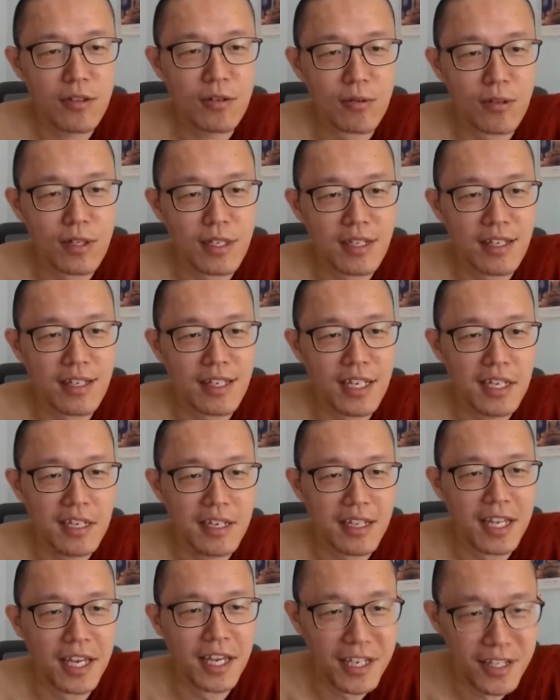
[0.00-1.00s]
to hear the
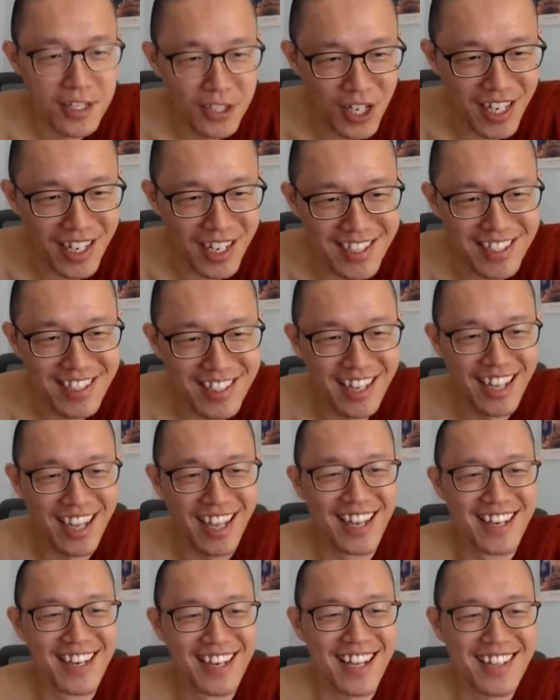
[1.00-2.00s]
teachings that
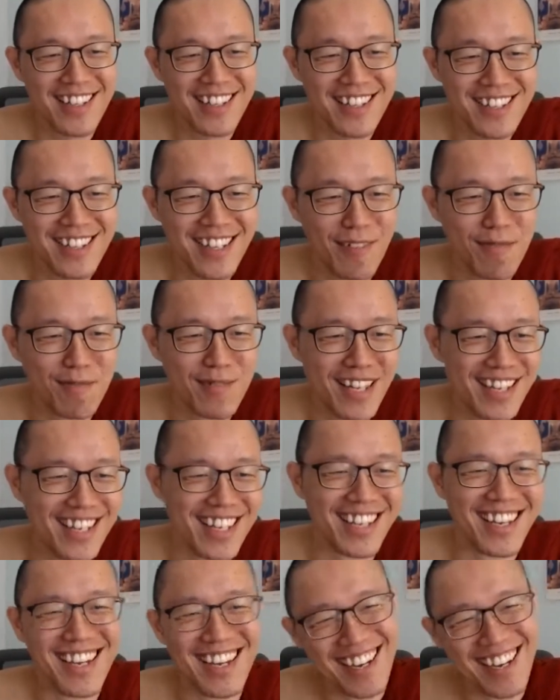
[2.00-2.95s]
can enlighten them then.